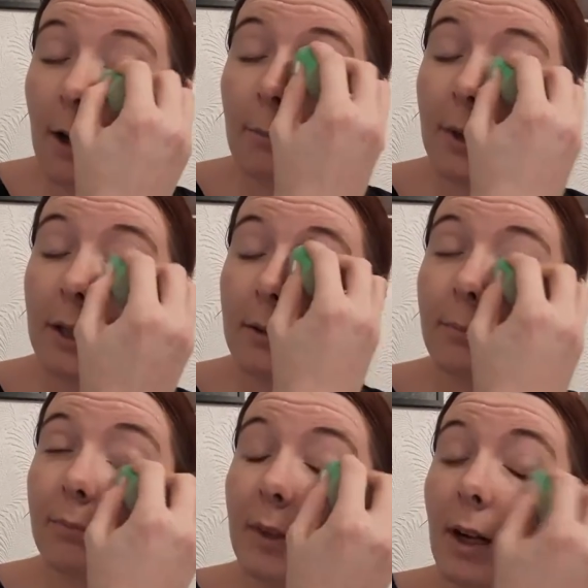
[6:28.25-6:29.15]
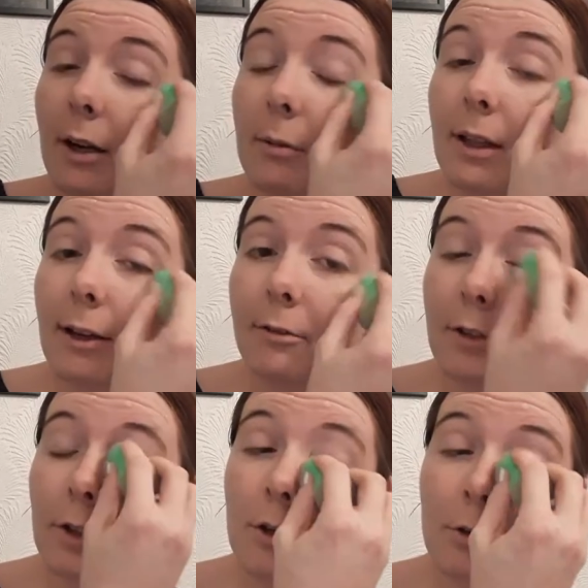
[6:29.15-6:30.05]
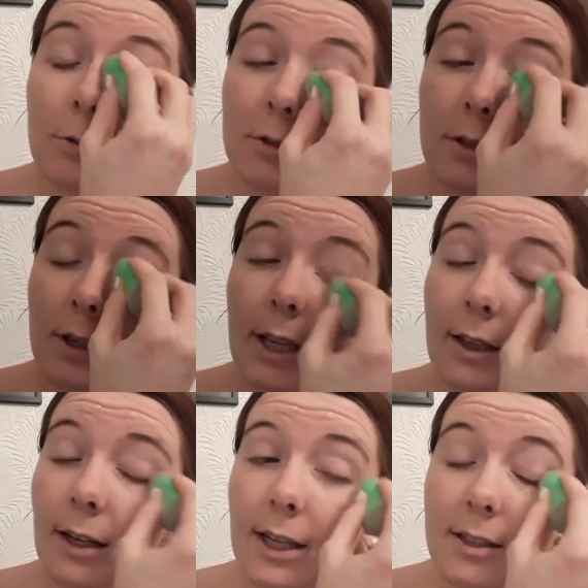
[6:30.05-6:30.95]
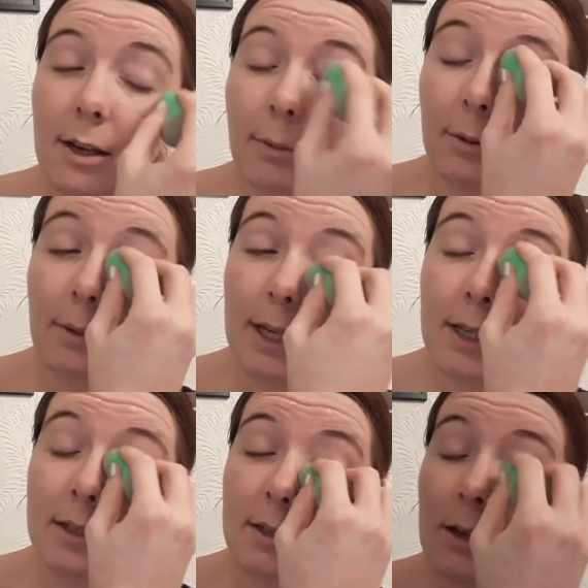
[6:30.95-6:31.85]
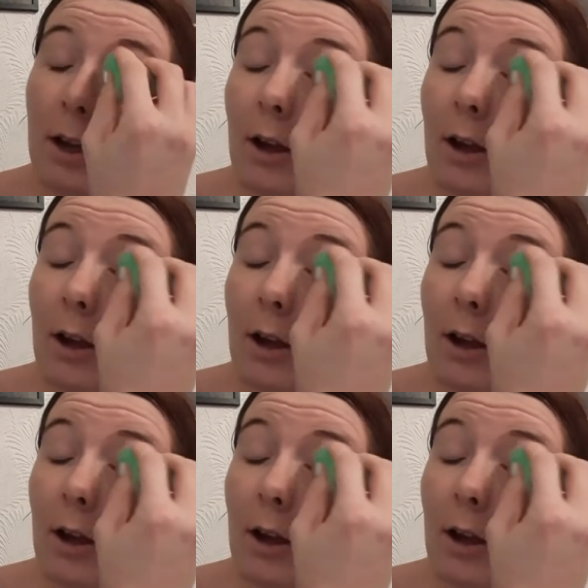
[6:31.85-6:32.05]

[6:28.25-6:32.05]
But I will have news in the next couple of weeks